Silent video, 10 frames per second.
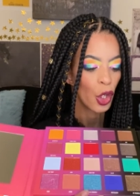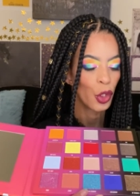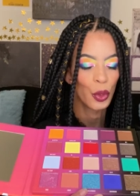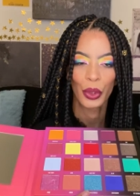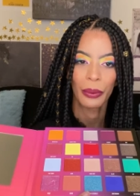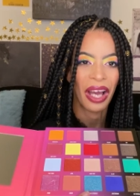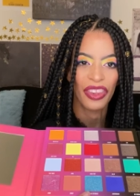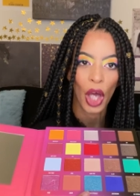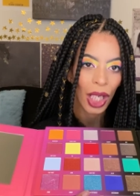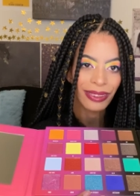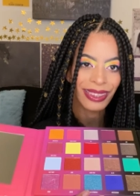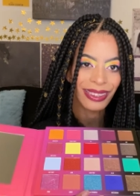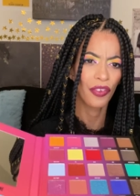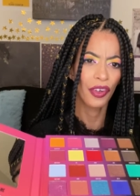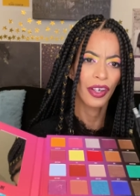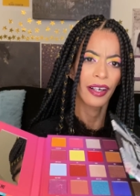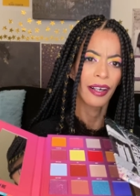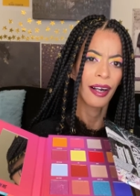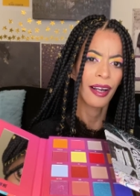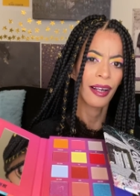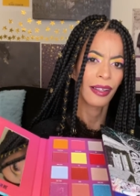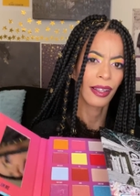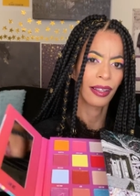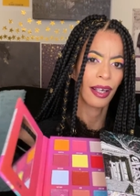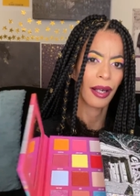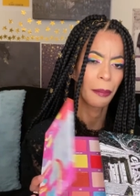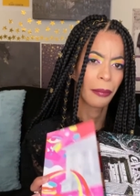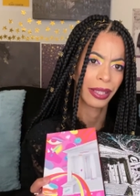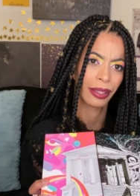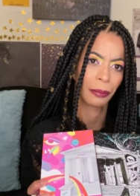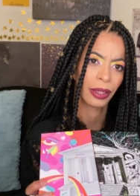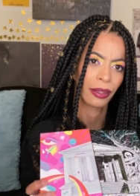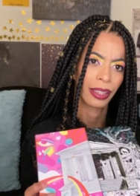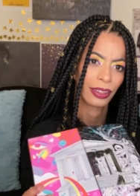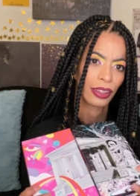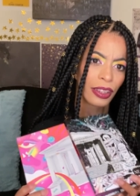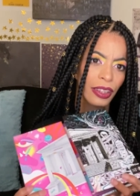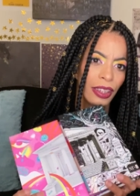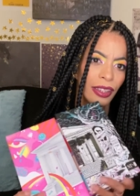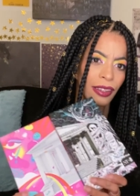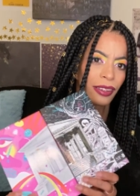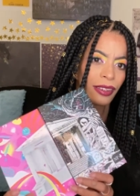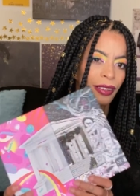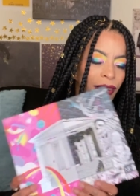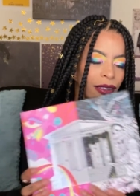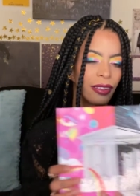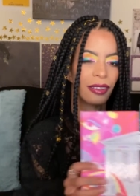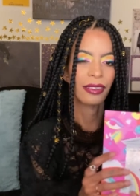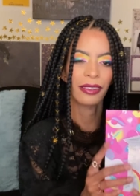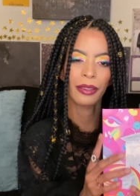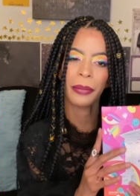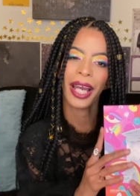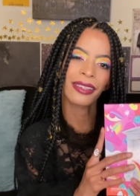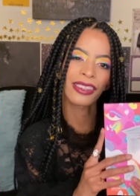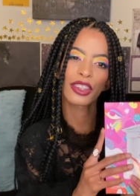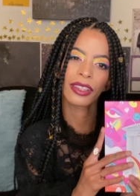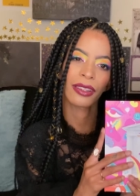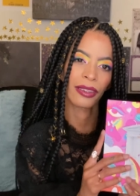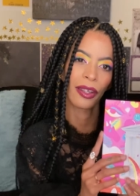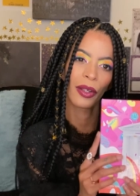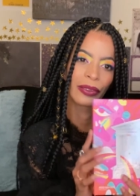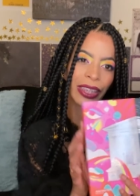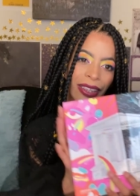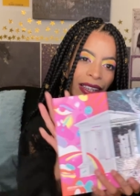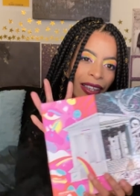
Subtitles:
those are my thoughts. For a makeup collector, the packaging alone, like